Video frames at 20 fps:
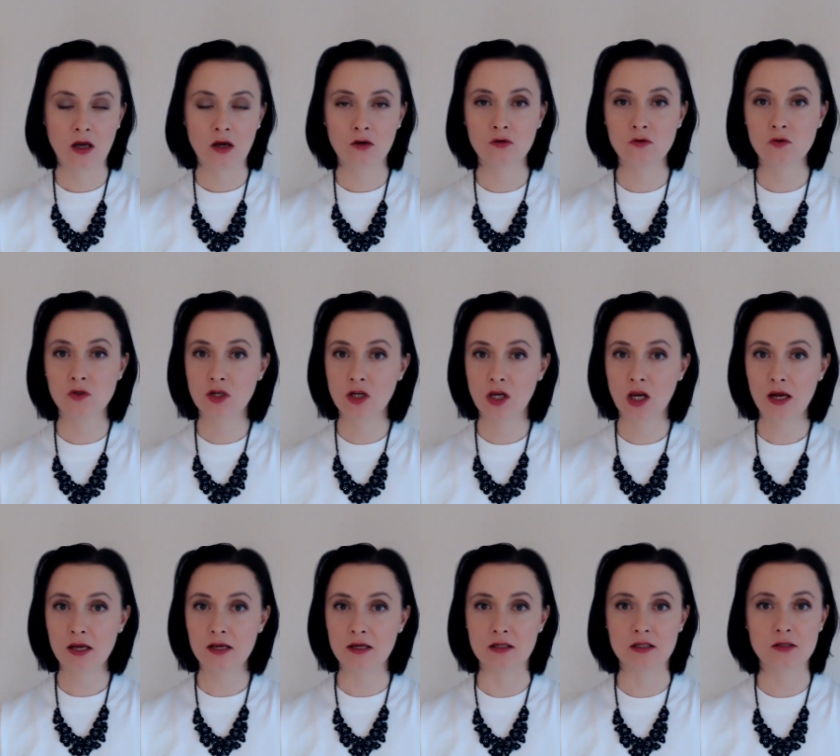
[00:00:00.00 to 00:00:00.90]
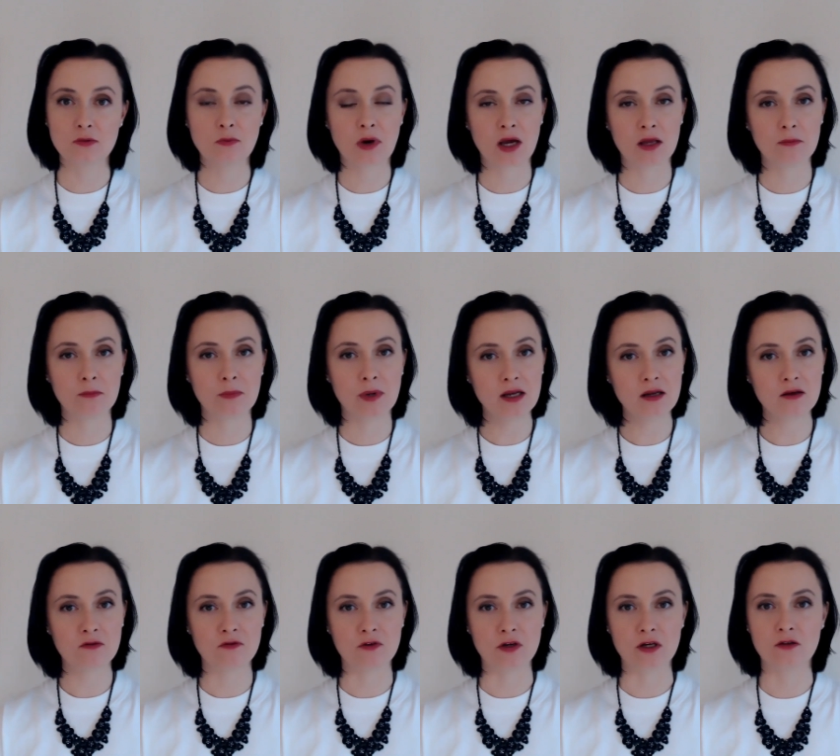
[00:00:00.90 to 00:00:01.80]
whose clients might
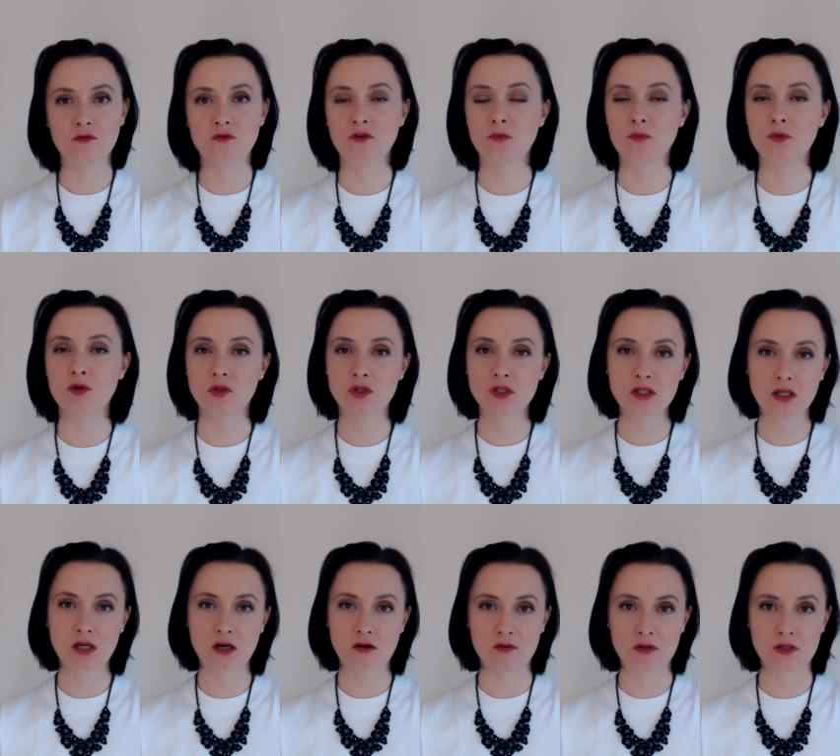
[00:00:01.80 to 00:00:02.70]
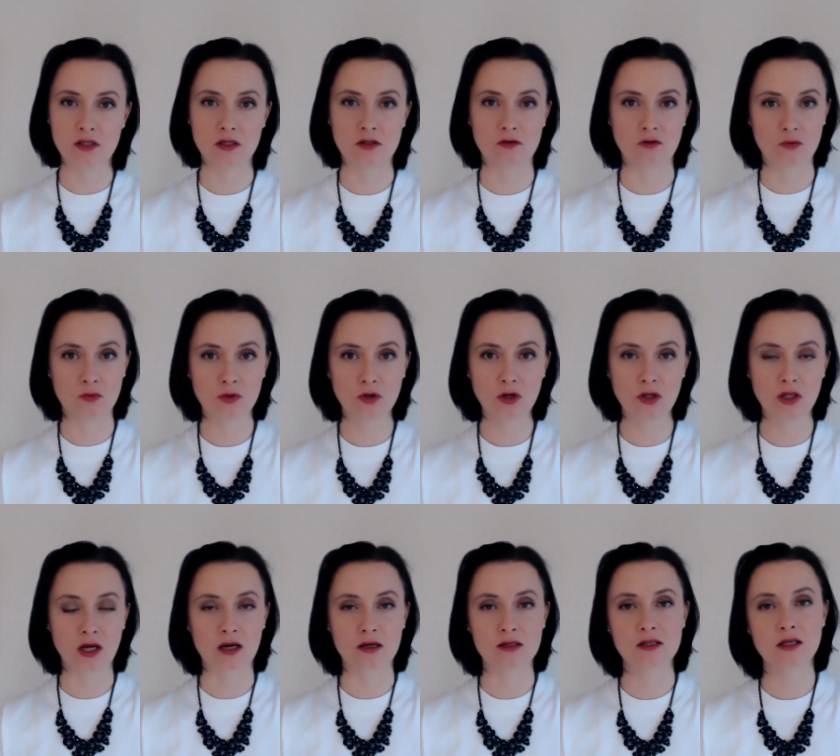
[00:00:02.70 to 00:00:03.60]
benefit from your services or
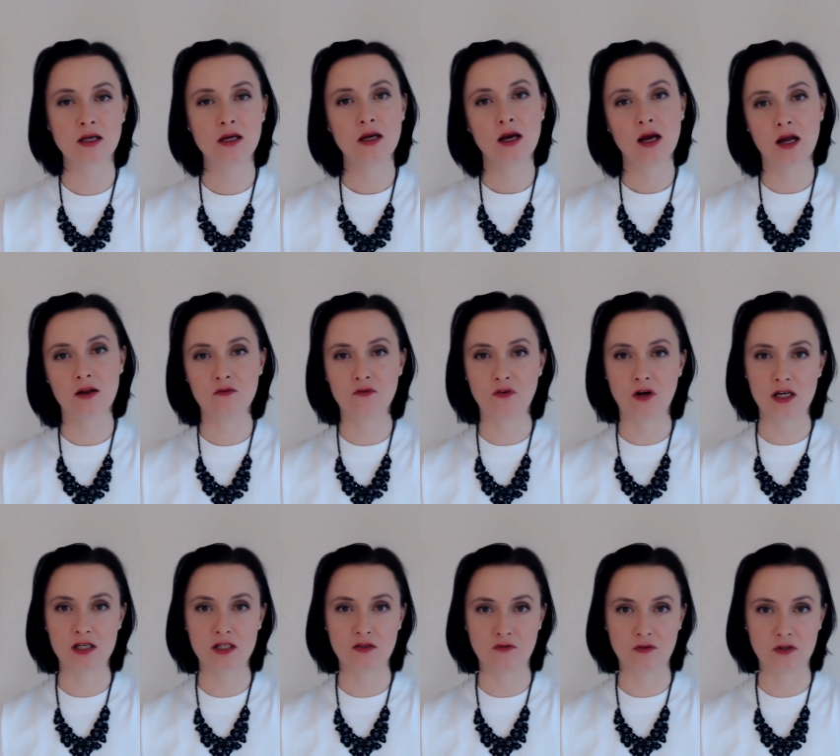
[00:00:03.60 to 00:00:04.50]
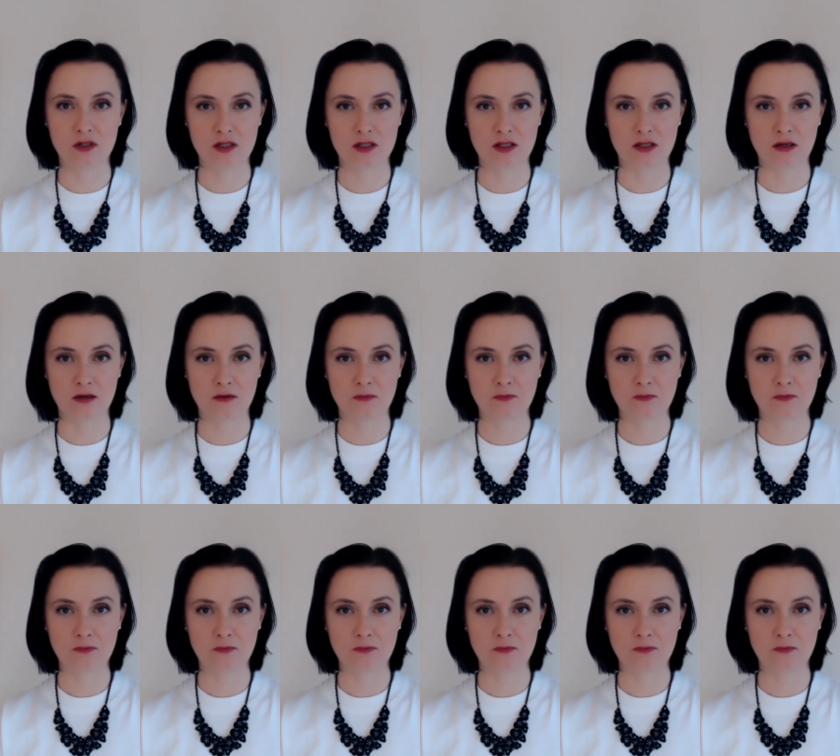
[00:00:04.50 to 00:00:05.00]
products and vice versa.